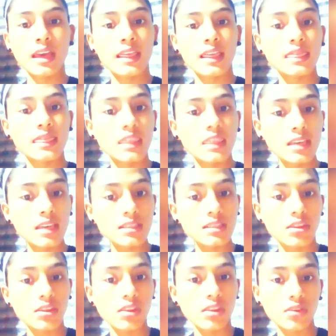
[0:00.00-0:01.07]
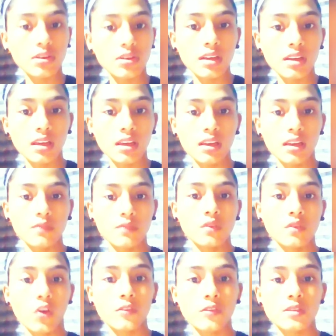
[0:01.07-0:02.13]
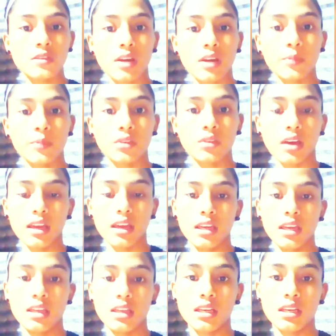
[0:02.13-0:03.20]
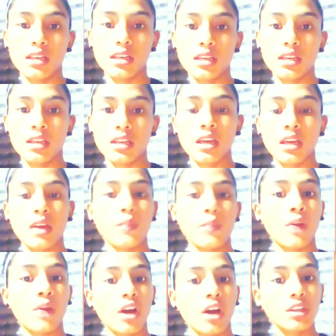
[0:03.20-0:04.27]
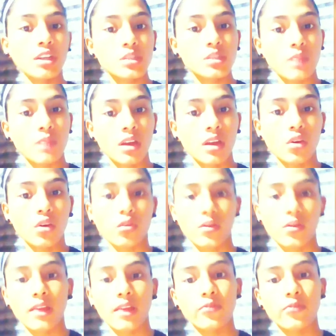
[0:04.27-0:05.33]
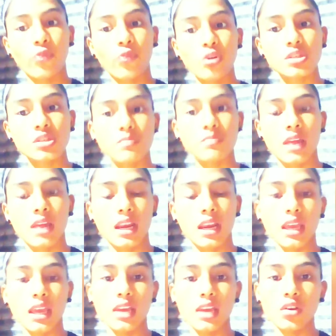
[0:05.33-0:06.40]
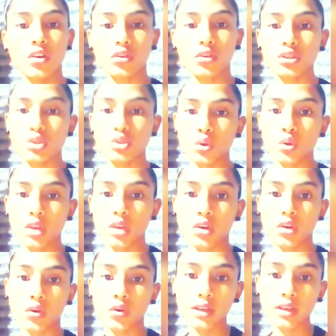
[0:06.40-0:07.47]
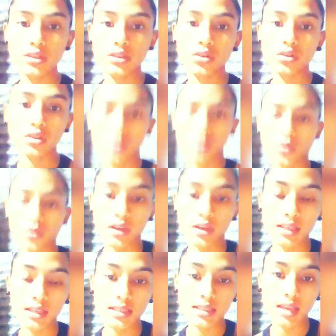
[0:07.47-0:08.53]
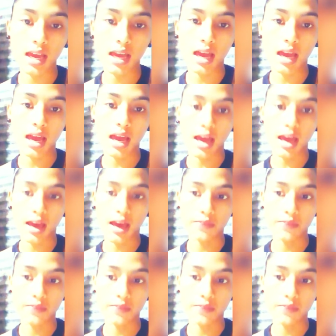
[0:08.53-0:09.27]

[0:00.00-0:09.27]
This theory involves applying punishment or reinforcement in order to increase or decrease a